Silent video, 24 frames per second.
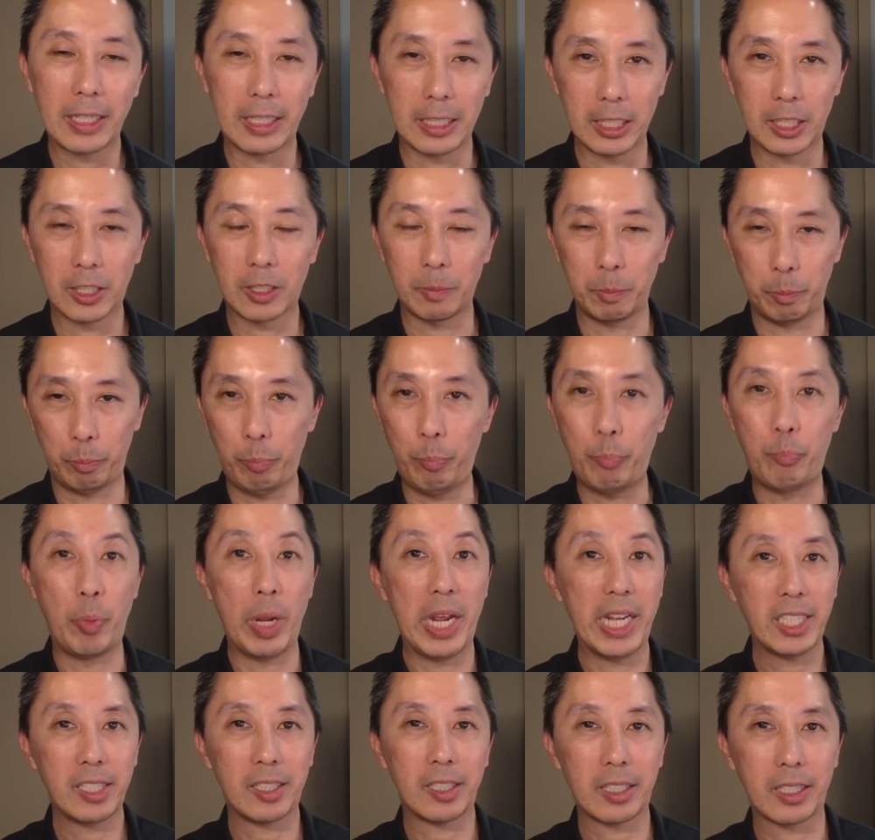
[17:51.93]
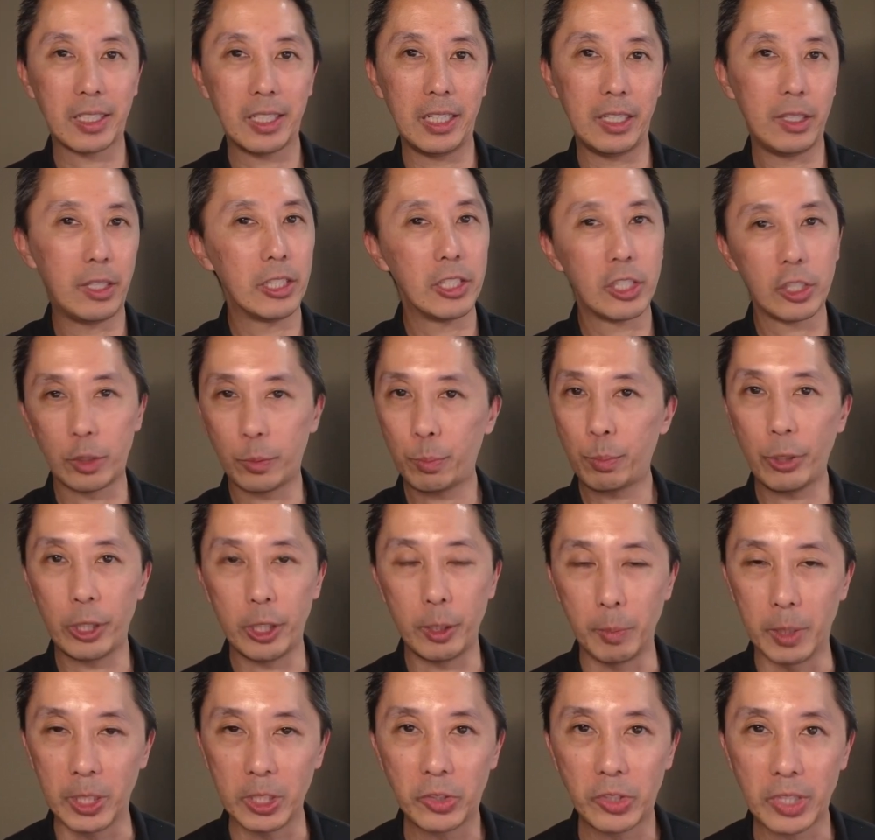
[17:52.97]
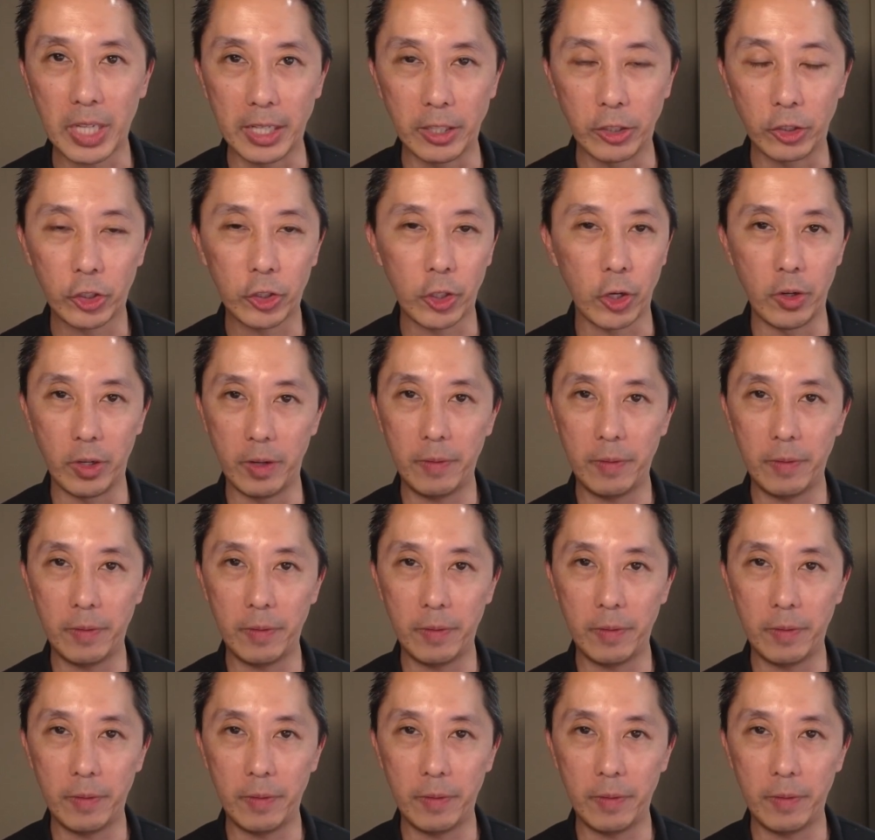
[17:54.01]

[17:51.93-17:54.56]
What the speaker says: It's basically, this is pretty much set in stone.